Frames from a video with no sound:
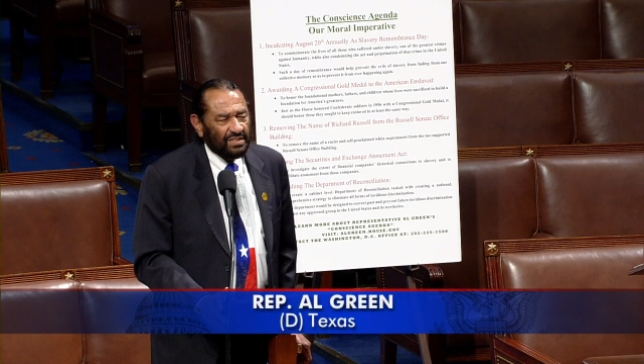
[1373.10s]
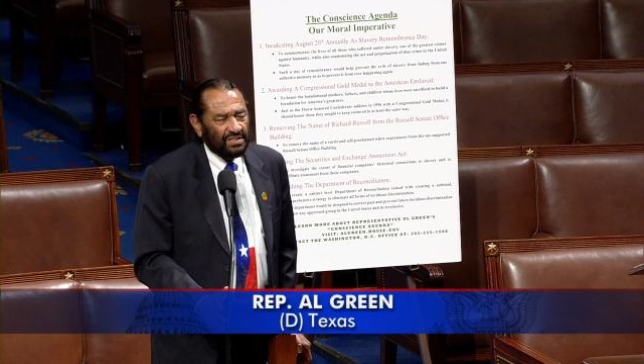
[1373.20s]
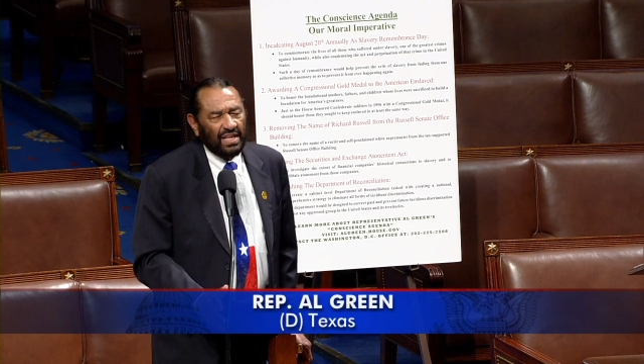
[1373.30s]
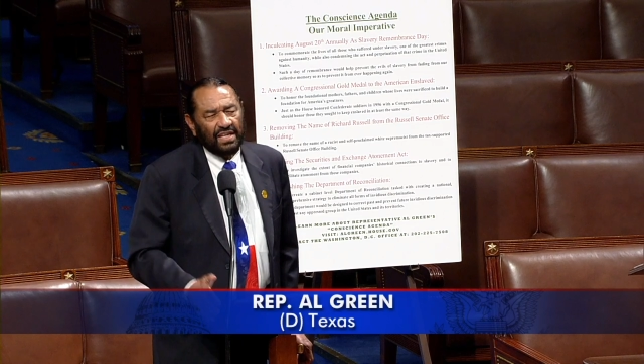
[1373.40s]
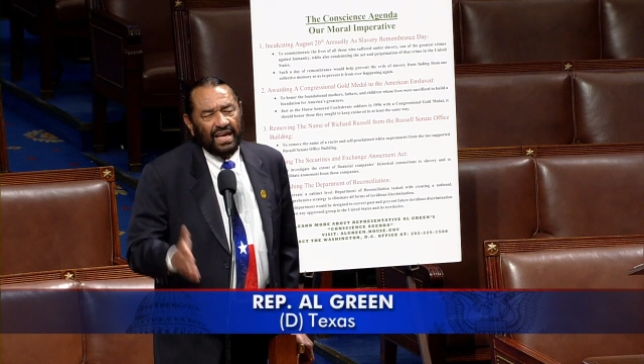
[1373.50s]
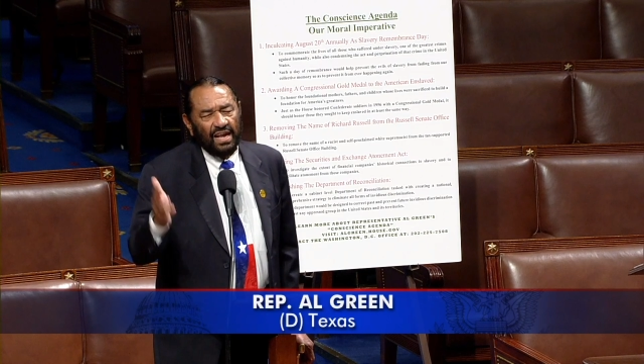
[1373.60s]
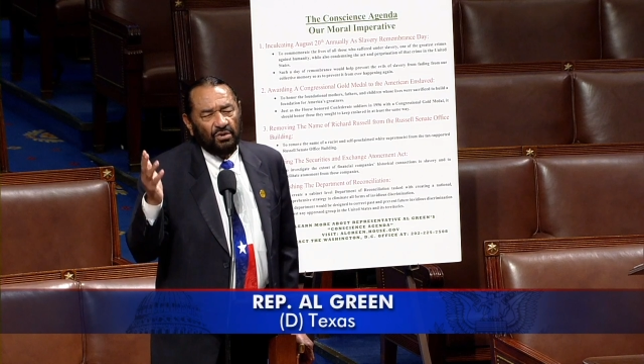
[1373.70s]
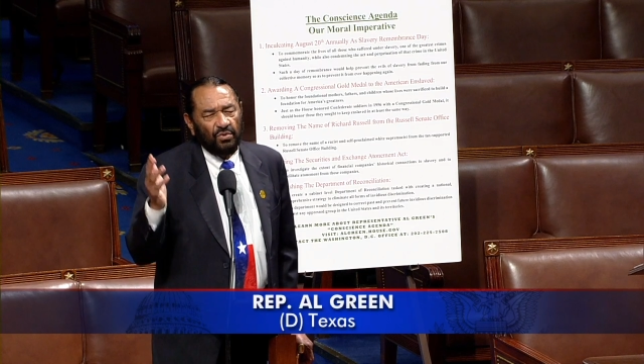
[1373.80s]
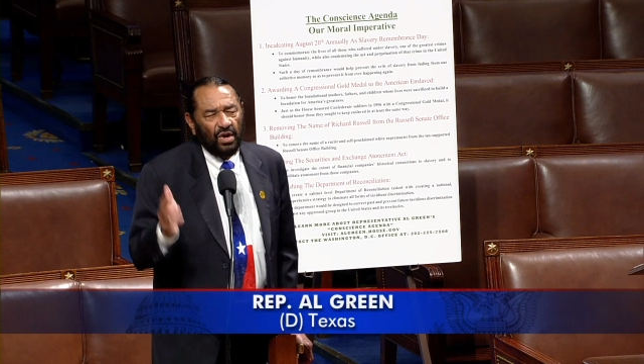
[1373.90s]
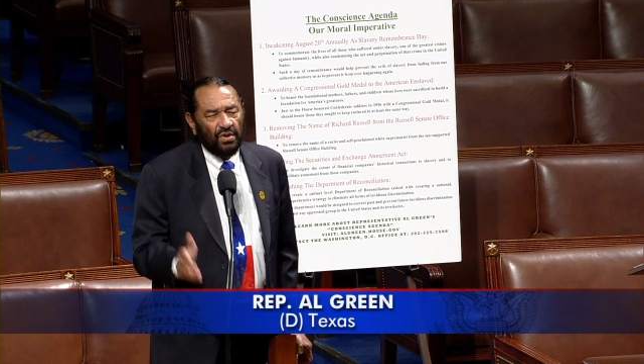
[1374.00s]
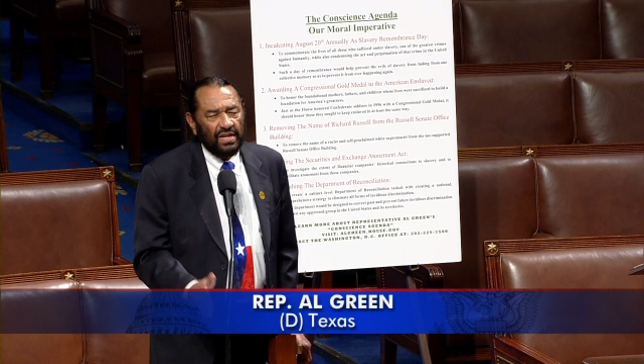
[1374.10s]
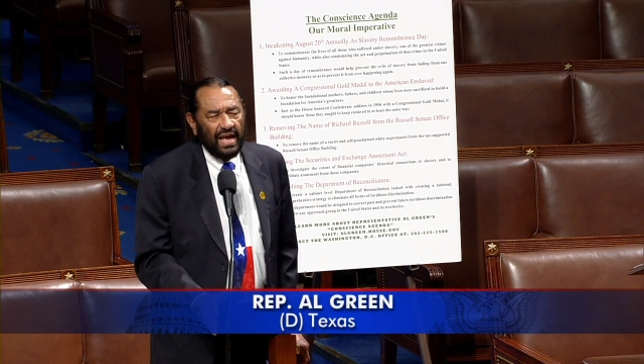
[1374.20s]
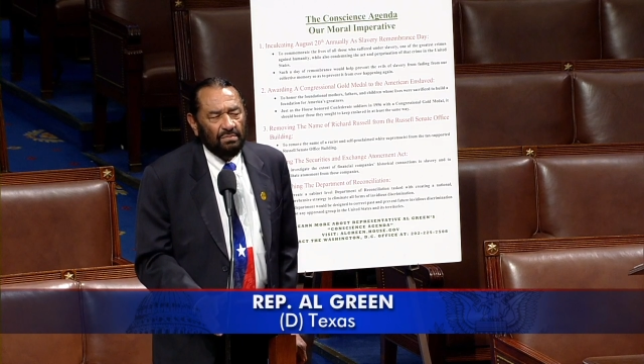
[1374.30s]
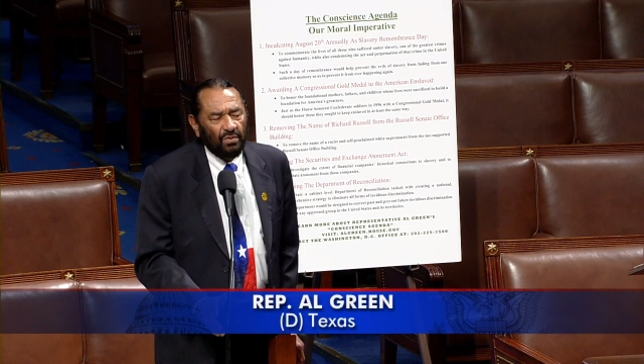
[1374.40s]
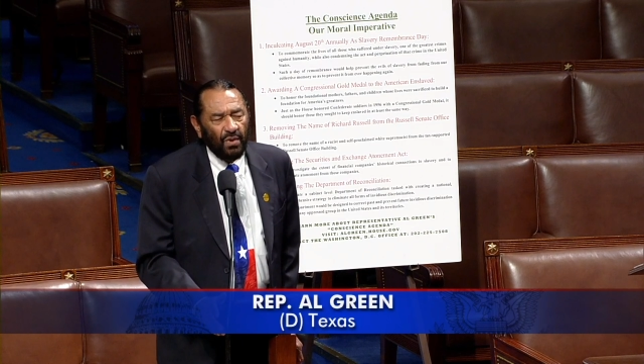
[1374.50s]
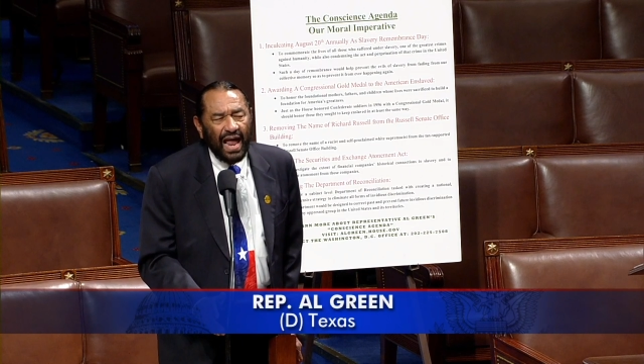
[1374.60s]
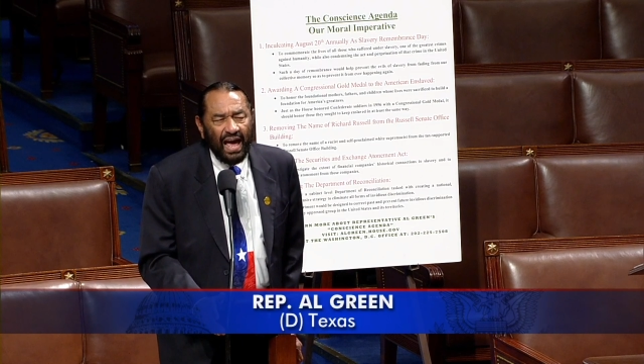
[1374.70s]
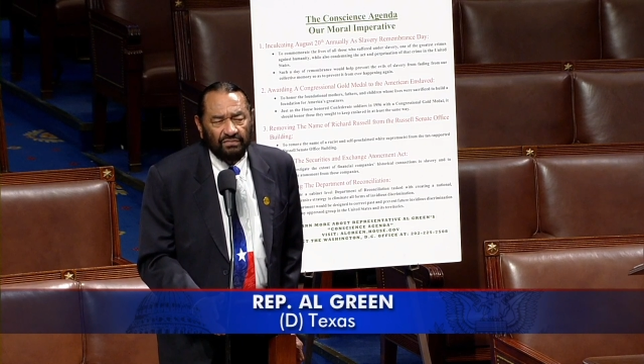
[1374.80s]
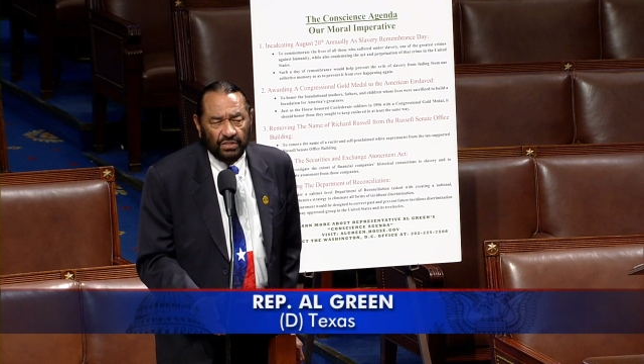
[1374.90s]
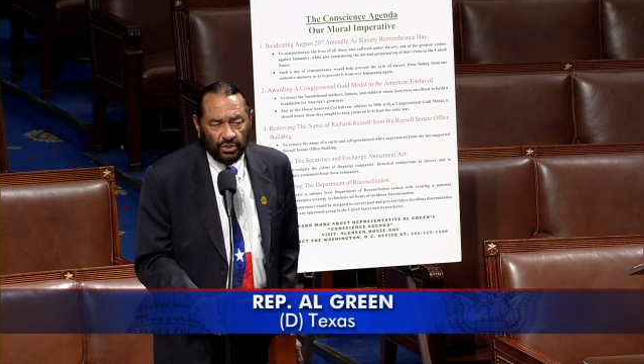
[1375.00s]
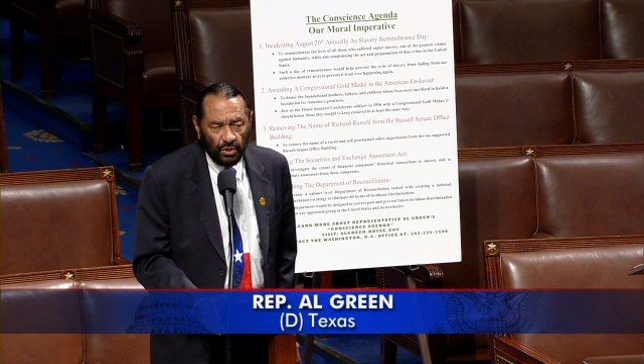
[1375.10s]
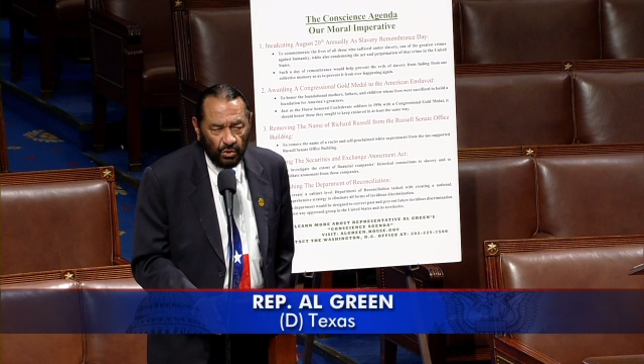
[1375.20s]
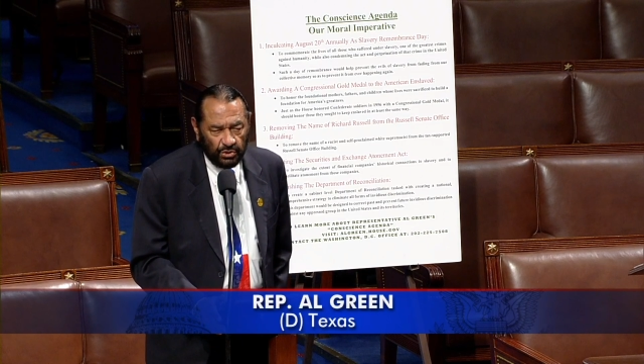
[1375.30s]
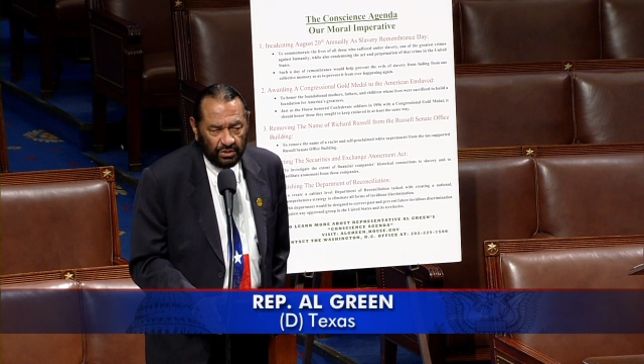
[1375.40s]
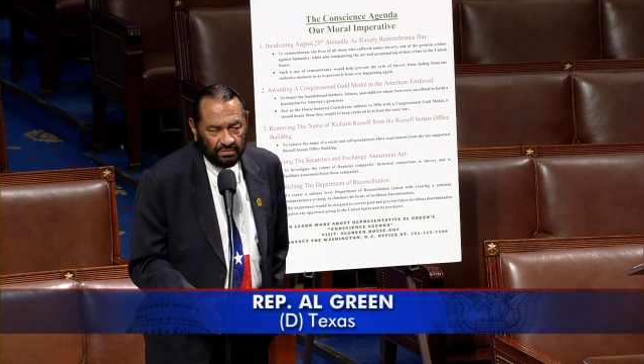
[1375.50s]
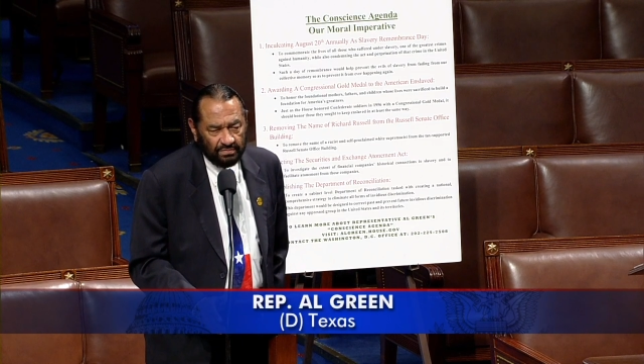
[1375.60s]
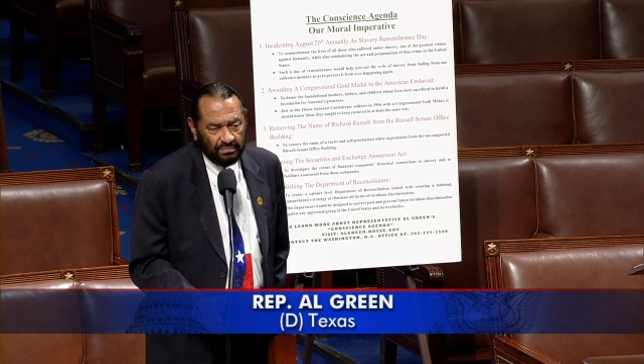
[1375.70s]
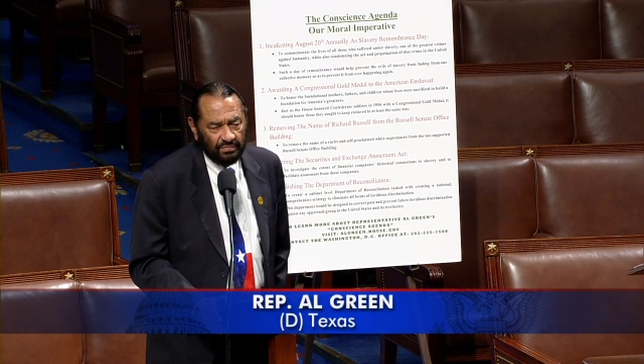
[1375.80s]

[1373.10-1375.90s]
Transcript: say they can't agree on a name. Well, I have the solution.